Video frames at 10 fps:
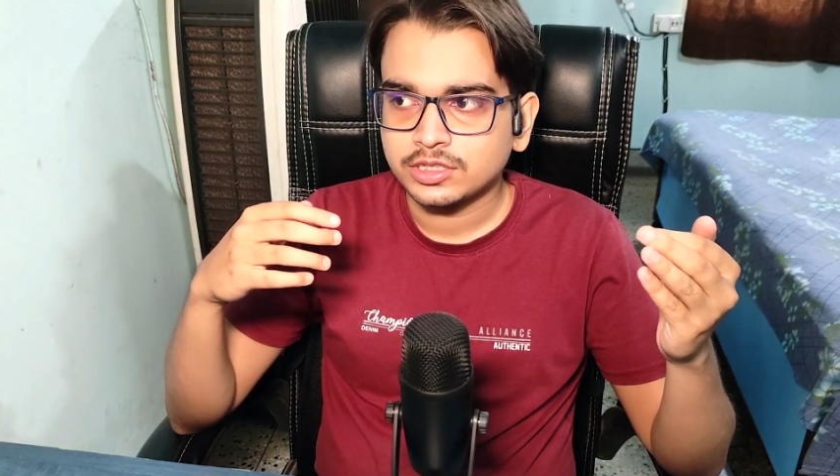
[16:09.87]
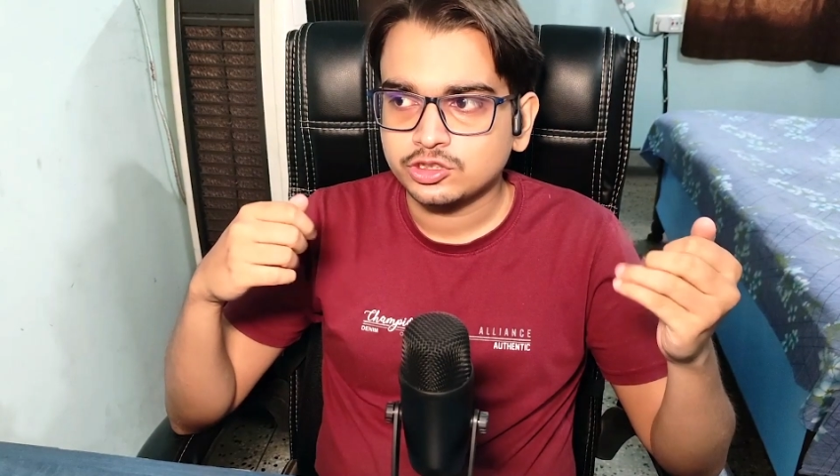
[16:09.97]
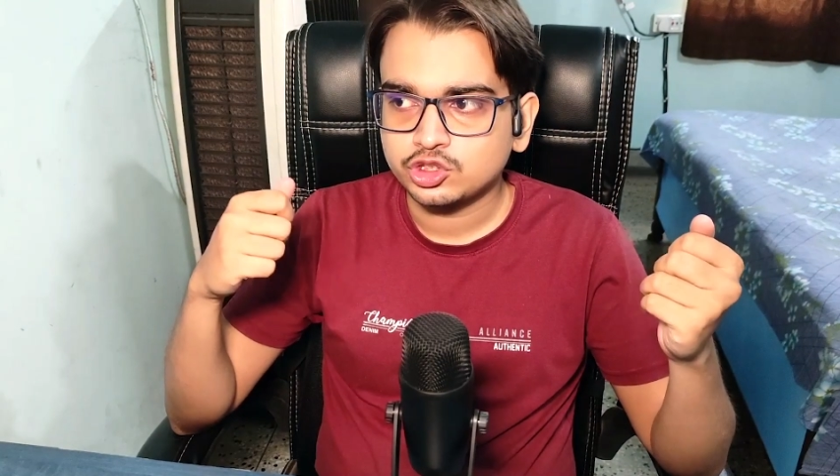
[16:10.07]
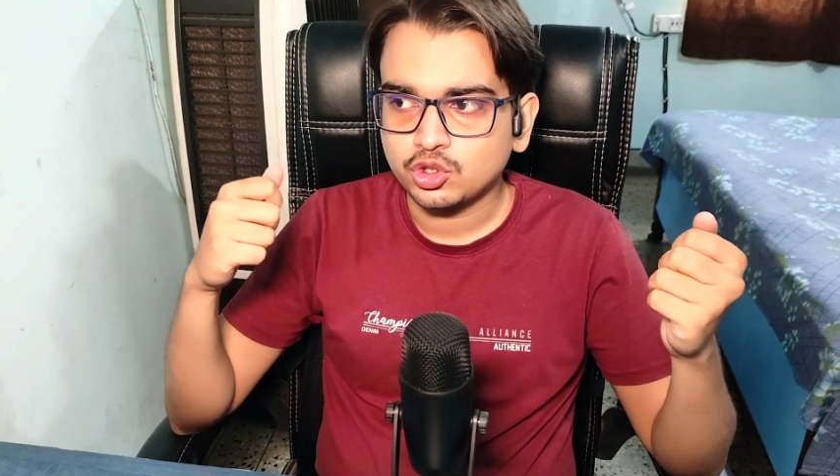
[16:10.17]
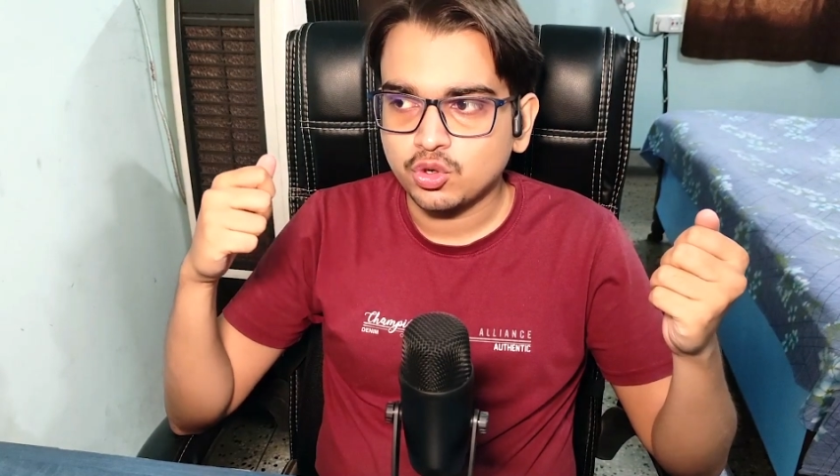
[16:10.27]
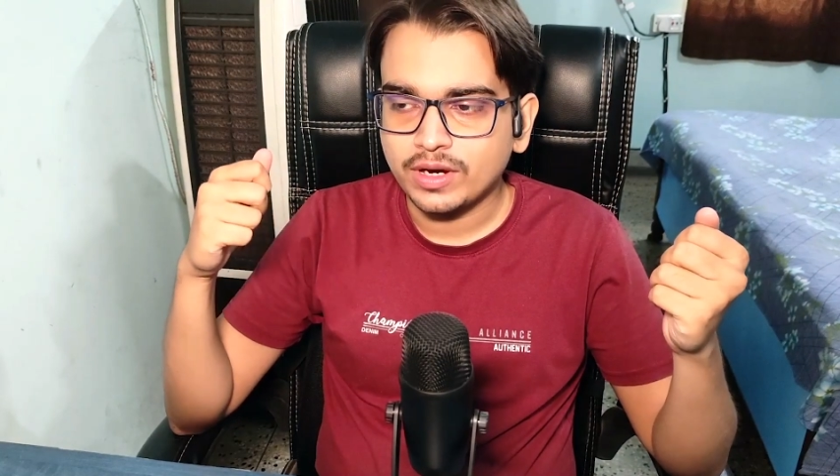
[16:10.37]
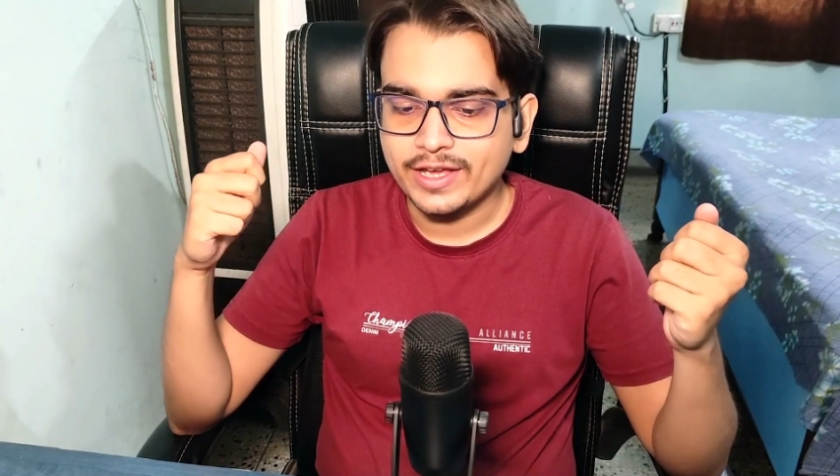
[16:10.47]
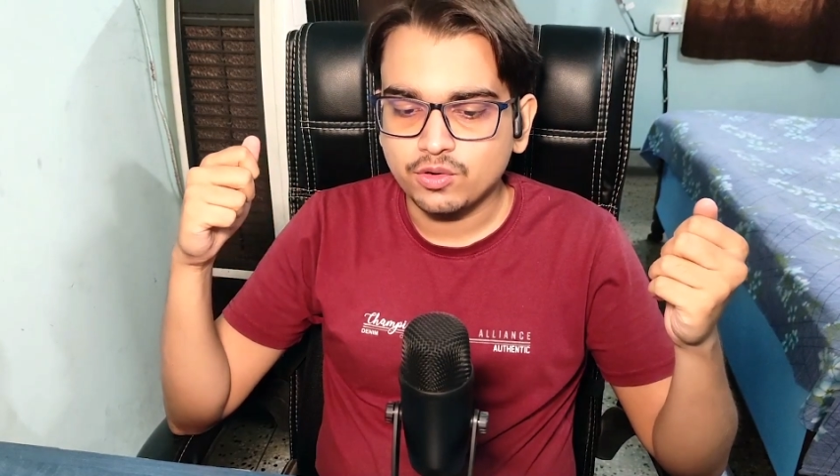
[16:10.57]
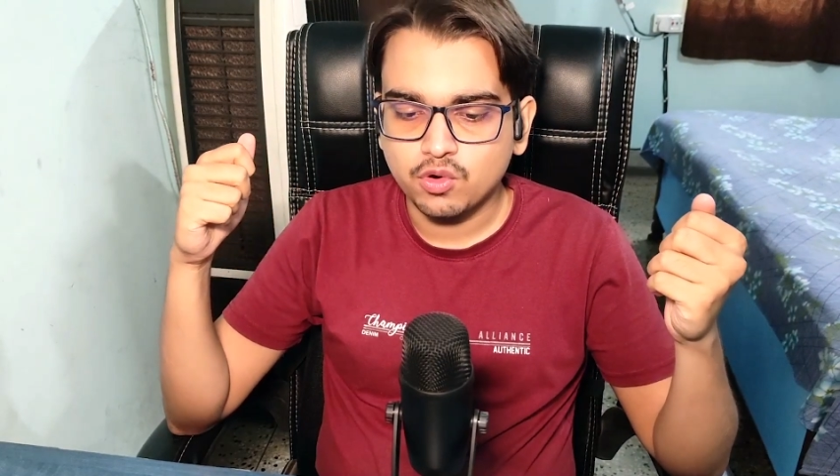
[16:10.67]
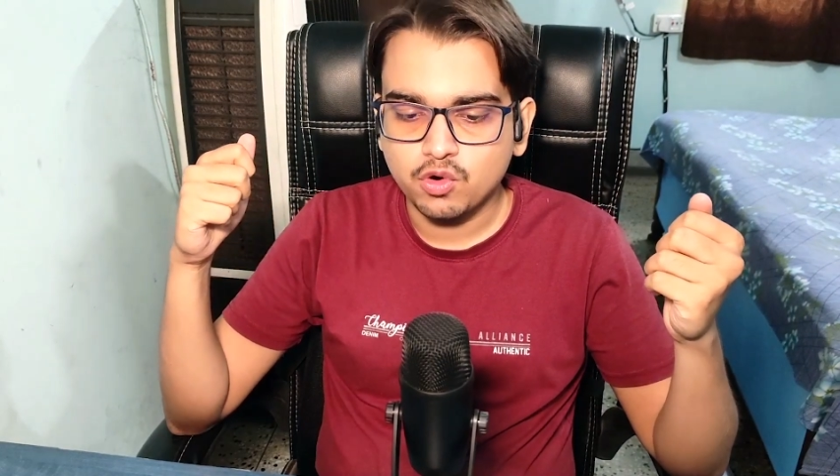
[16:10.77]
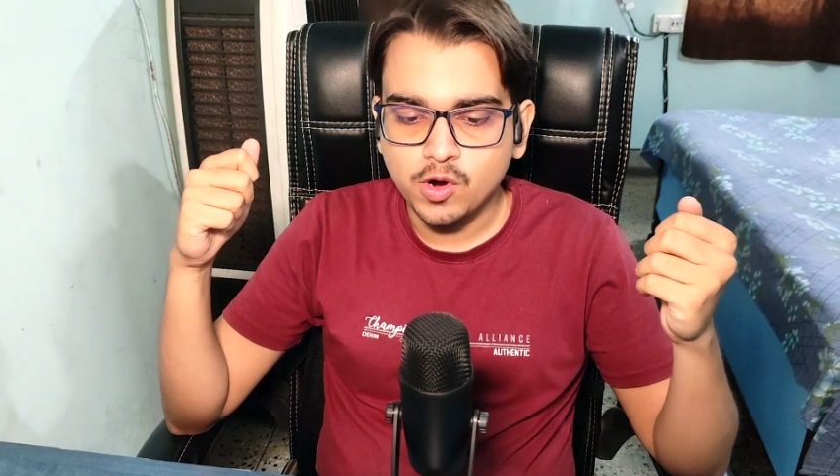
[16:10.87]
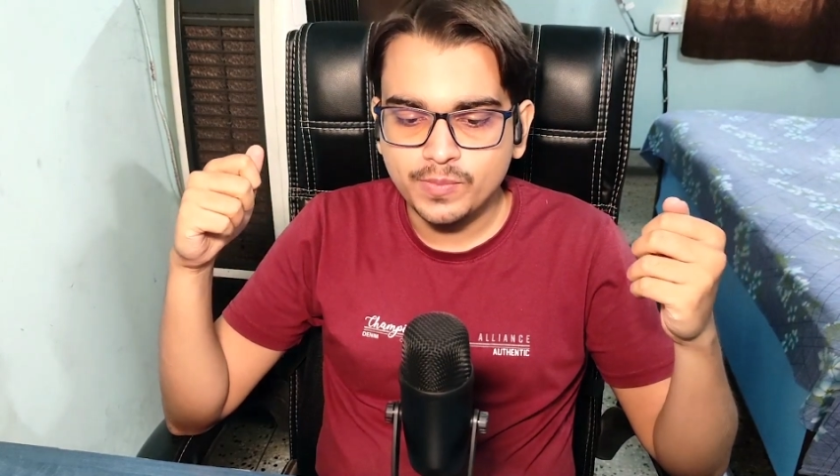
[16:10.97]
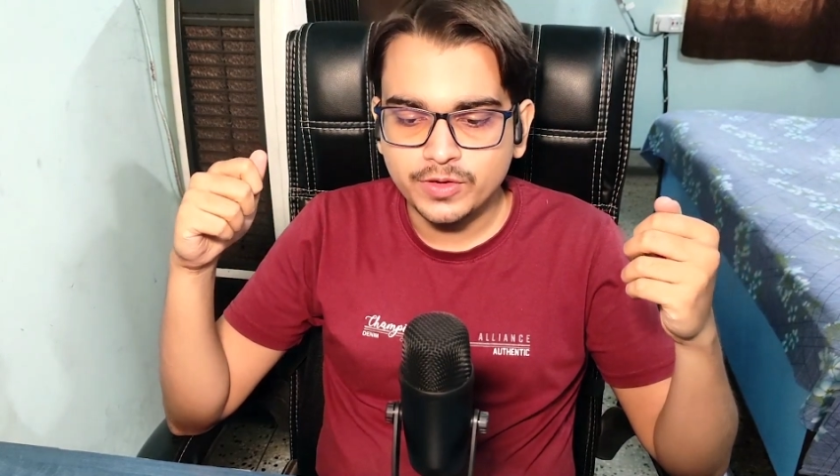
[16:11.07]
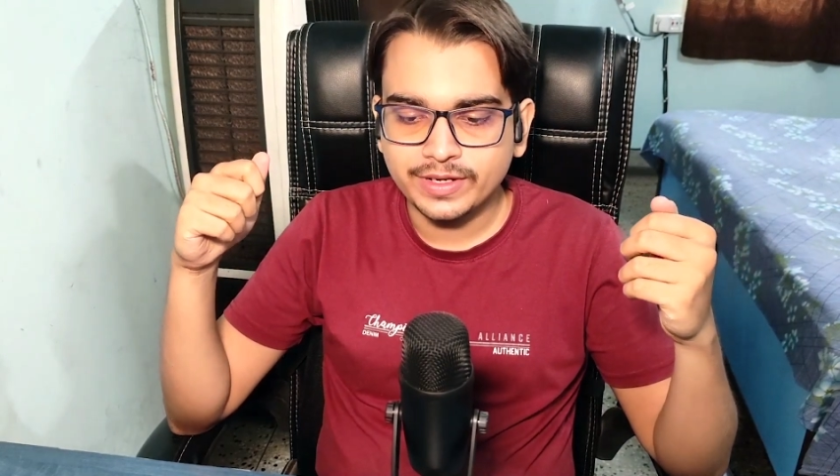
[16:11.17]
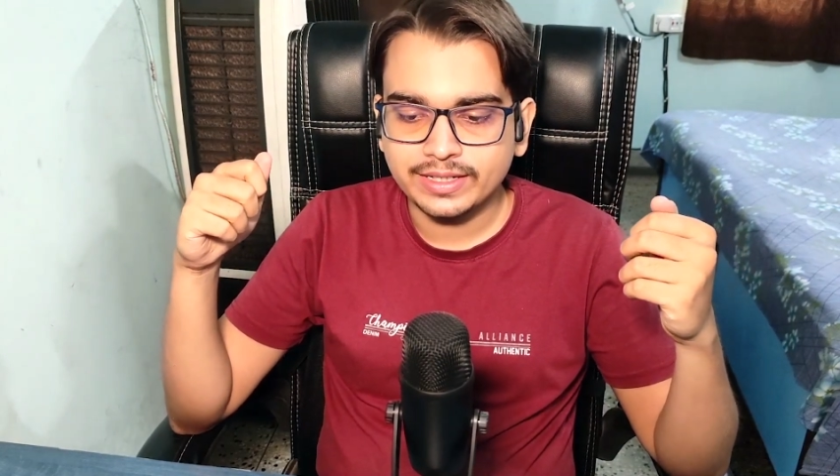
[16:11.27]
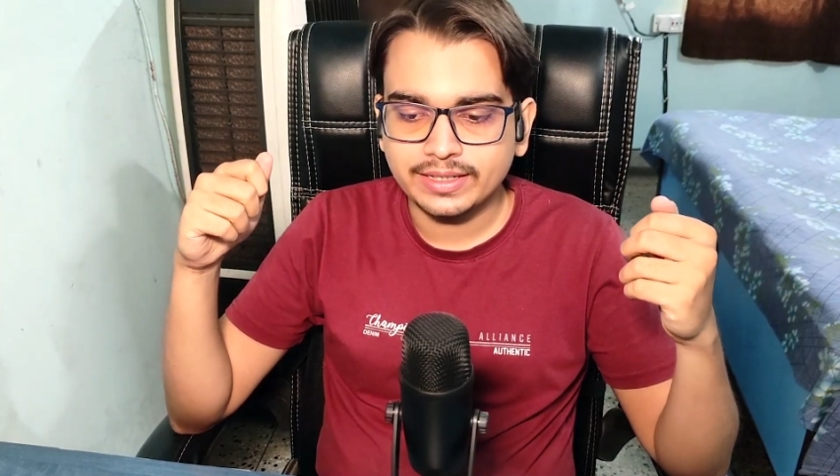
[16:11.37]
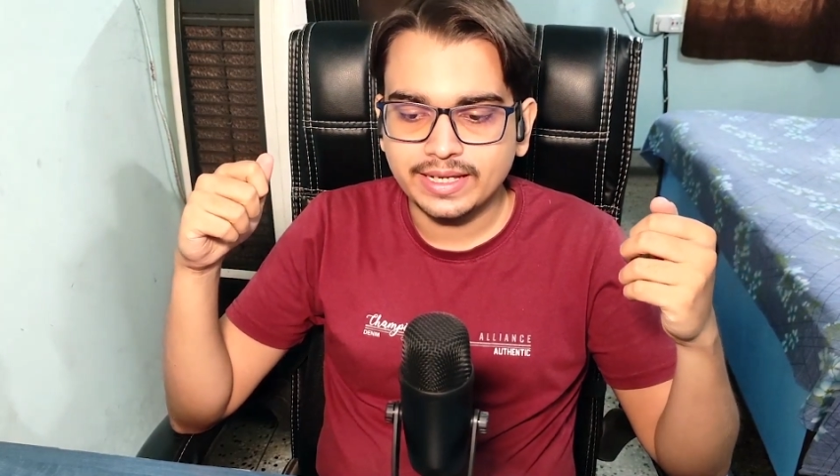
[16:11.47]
So I hope you were